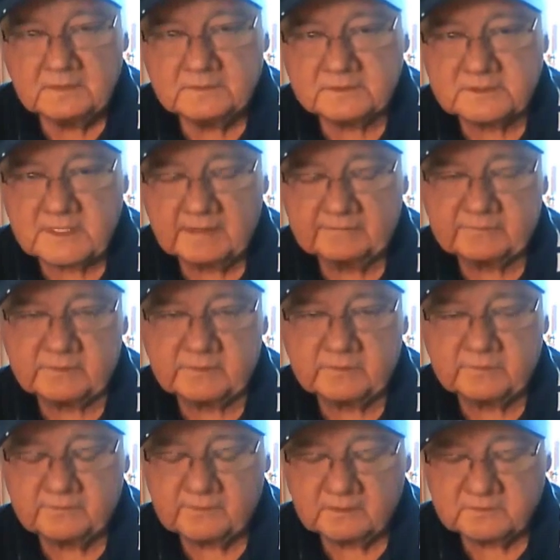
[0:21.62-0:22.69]
this
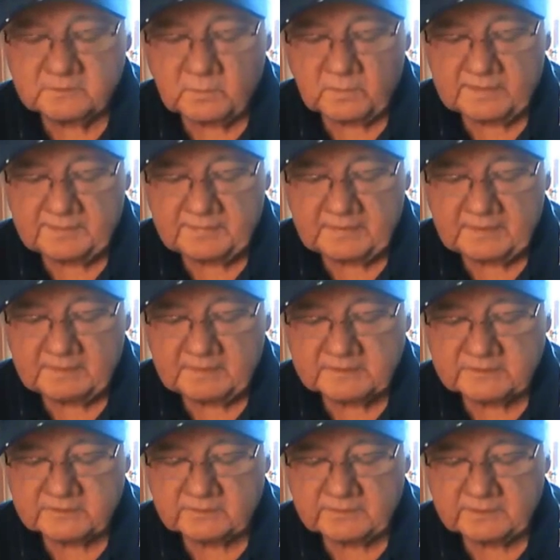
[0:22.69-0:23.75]
afternoon, folks. 1 p.m.
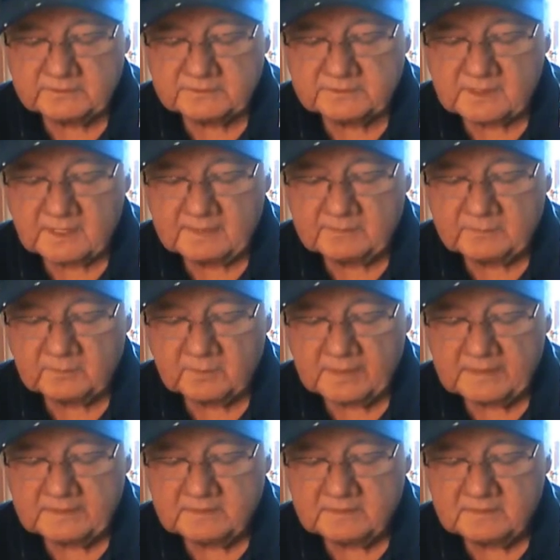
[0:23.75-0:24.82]
Eastern Post Time,
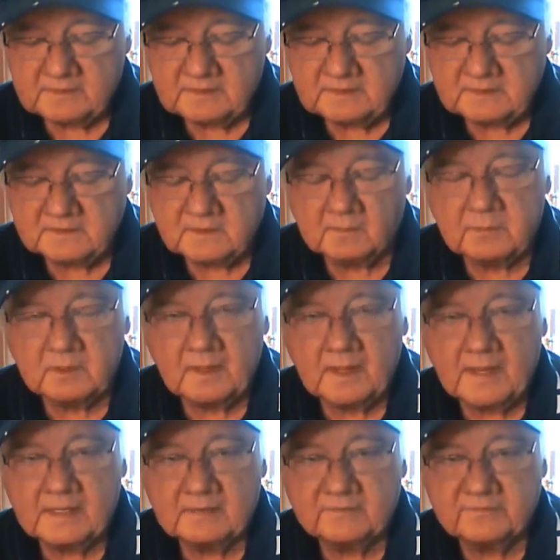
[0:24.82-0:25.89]
Grade TAA
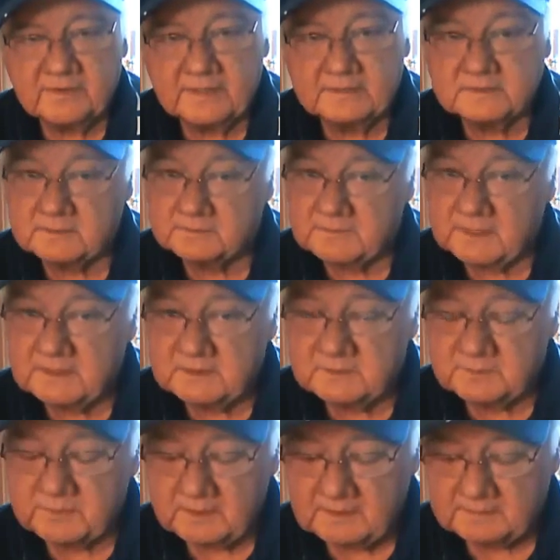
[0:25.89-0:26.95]
events. Nice
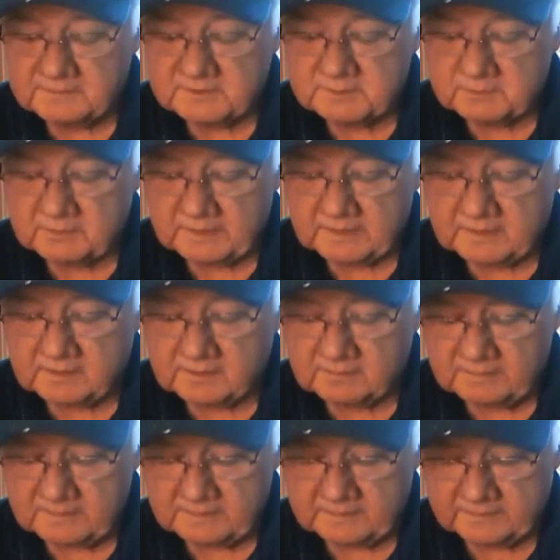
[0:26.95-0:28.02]
pup spring,
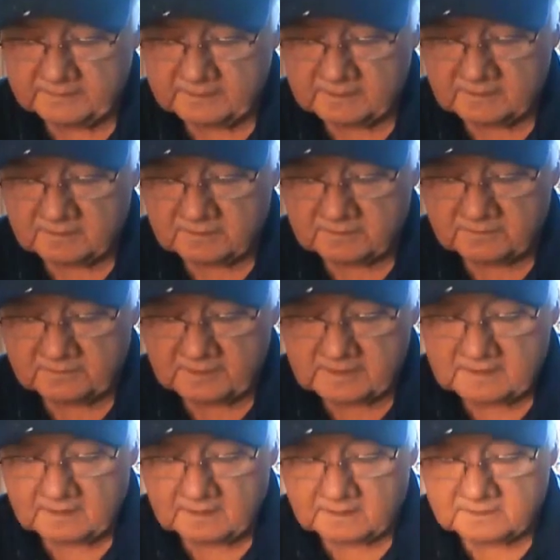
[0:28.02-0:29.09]
330
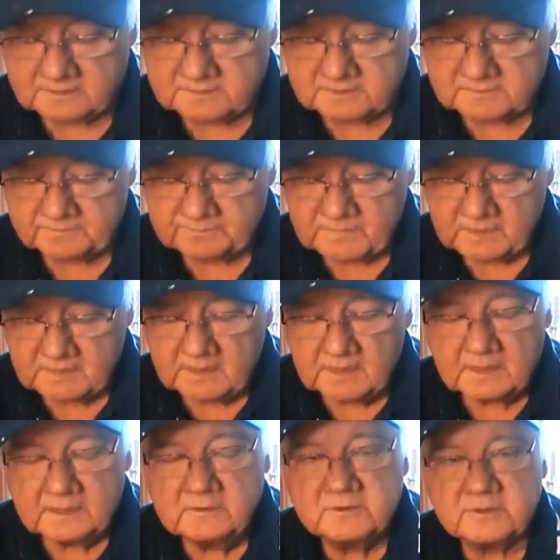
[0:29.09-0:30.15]
yards. I
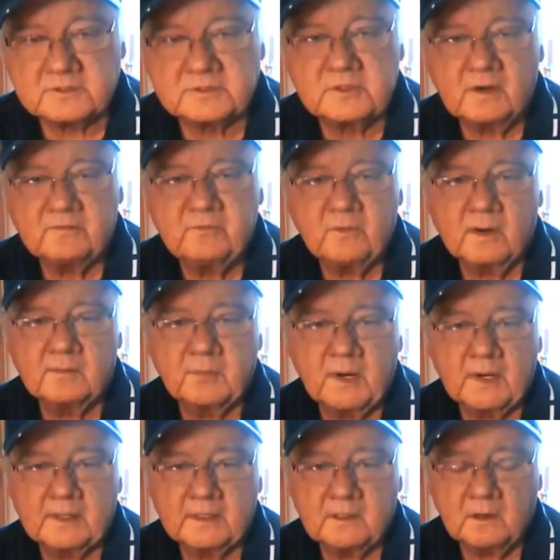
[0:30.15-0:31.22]
use a software
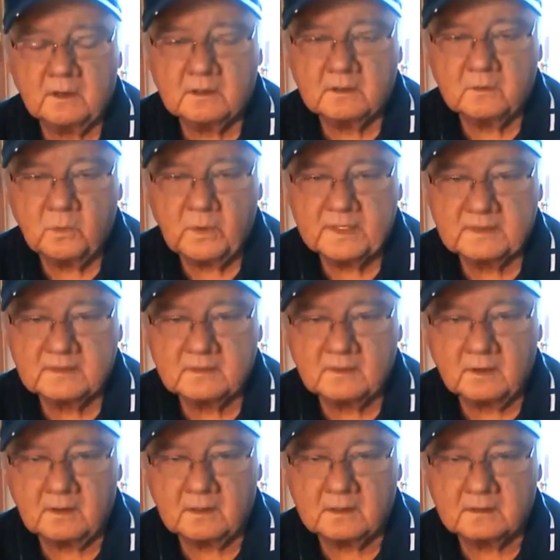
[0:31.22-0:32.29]
product called Quick
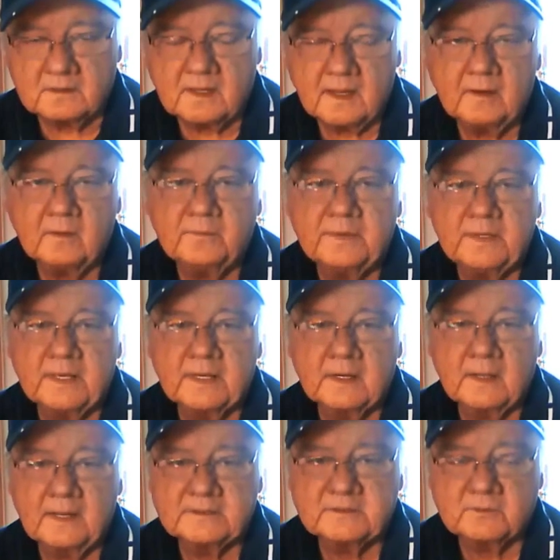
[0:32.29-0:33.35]
Dog to help me
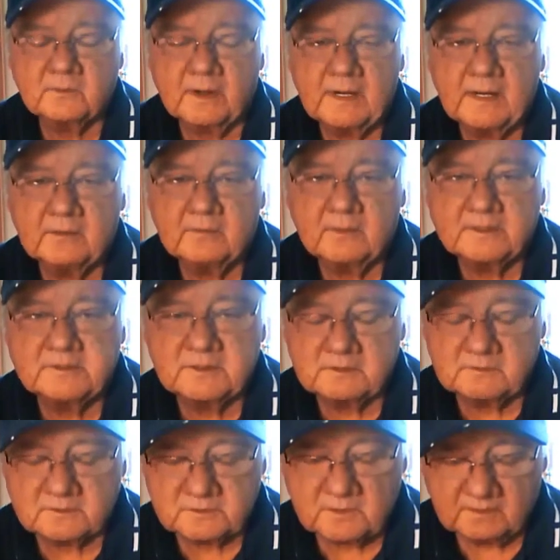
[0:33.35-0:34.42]
analyze Greyhound
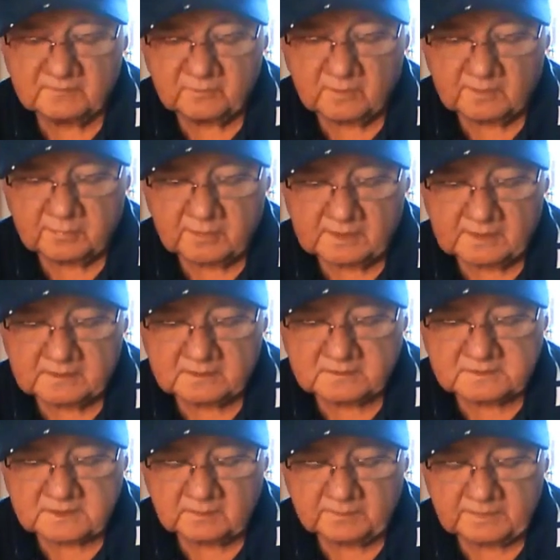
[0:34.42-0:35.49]
Racing. The software product
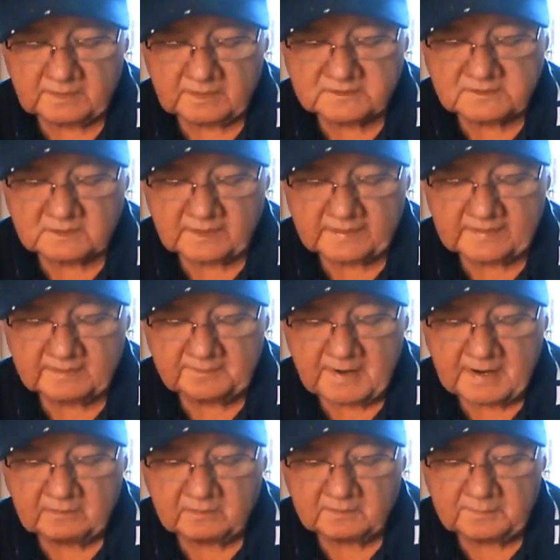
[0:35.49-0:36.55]
has helped me isolate a
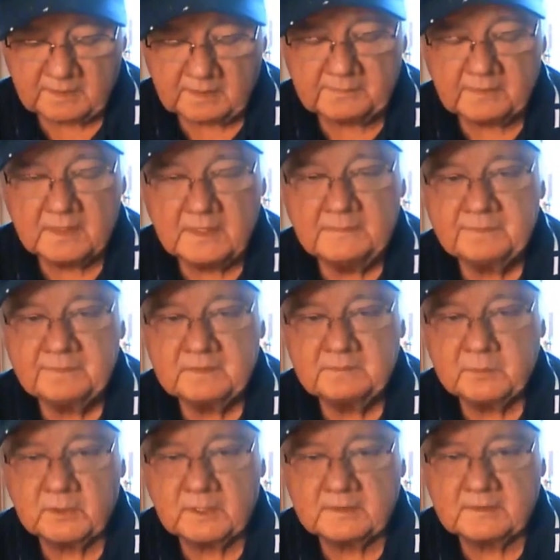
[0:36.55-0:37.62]
power pup
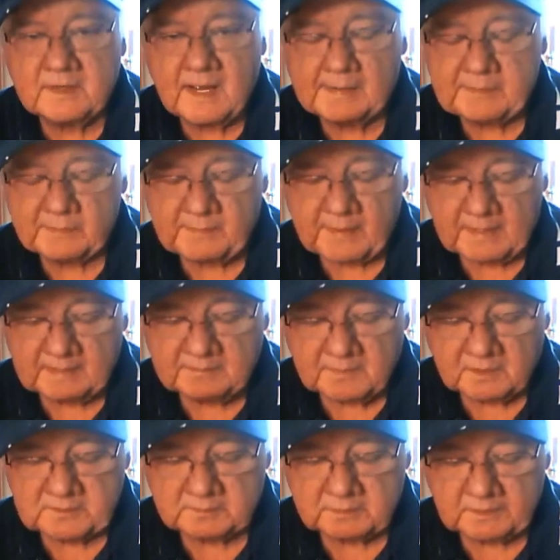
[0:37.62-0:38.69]
put on top of my
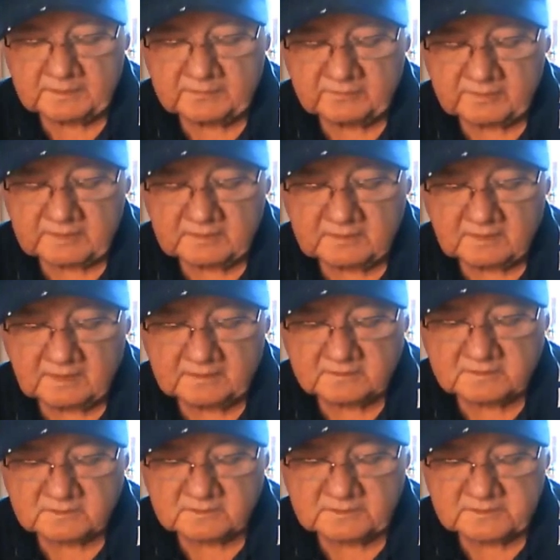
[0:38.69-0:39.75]
multiple entry
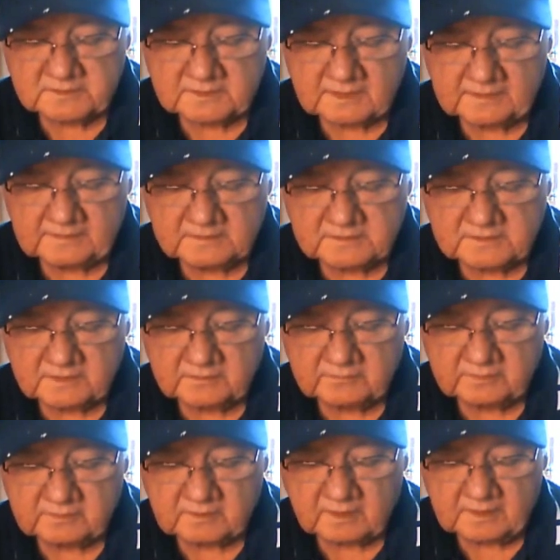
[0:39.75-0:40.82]
contenders list, and on this
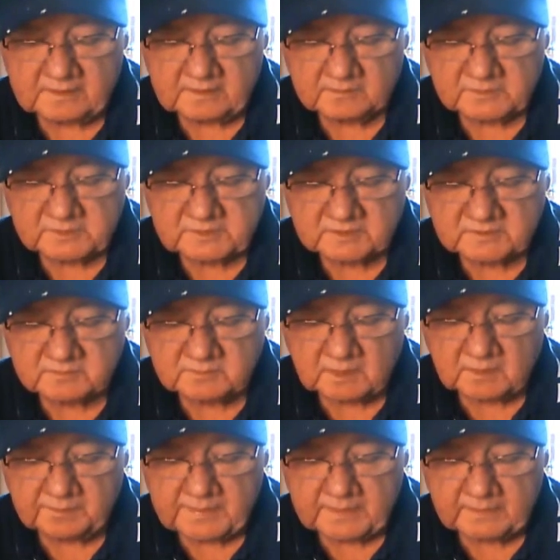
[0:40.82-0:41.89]
entry today, number 6,
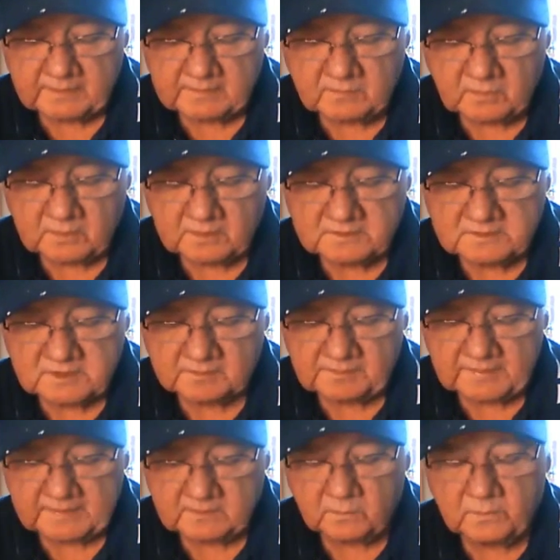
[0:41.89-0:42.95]
Mulberry Morris, I'll
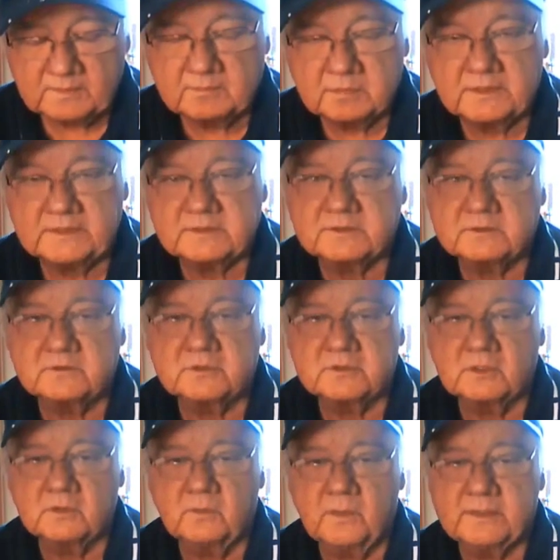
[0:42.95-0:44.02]
make a win place and
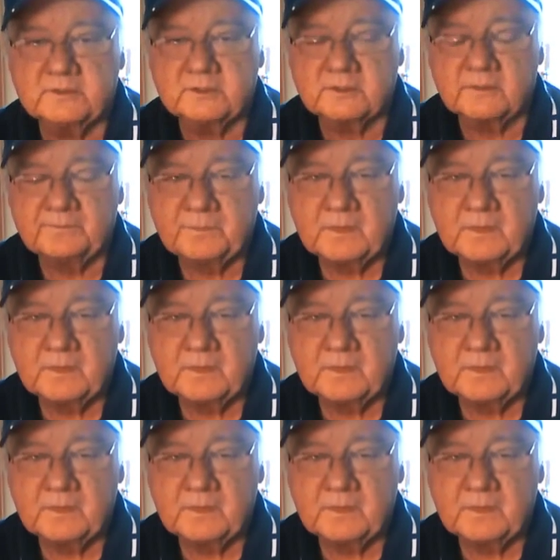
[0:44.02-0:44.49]
show wager.